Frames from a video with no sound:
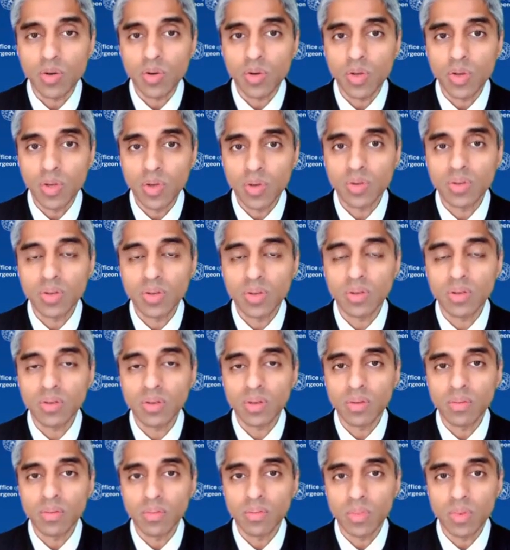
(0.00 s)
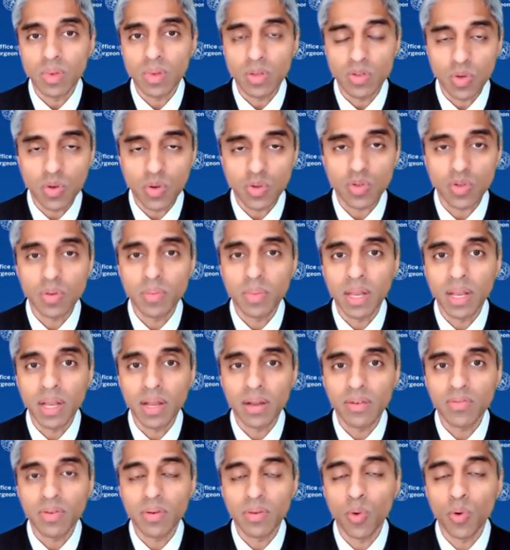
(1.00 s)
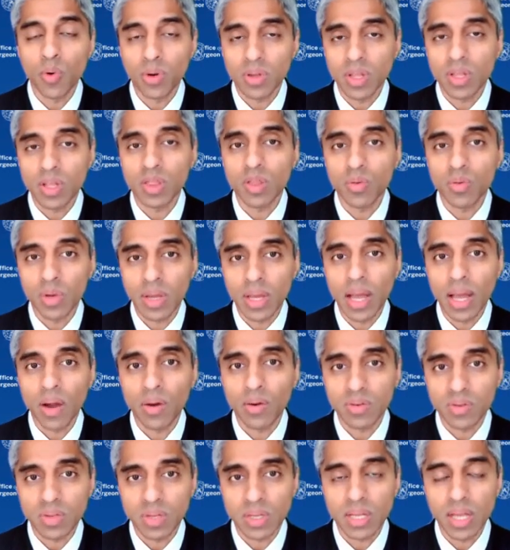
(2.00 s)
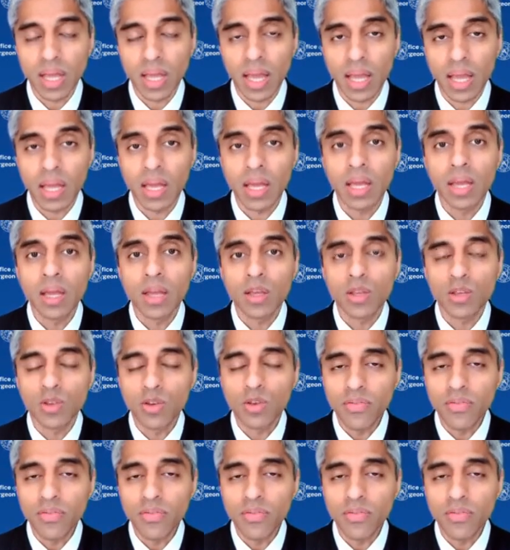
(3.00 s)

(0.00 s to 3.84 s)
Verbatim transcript: who uses social media for more than 3 hours a day, you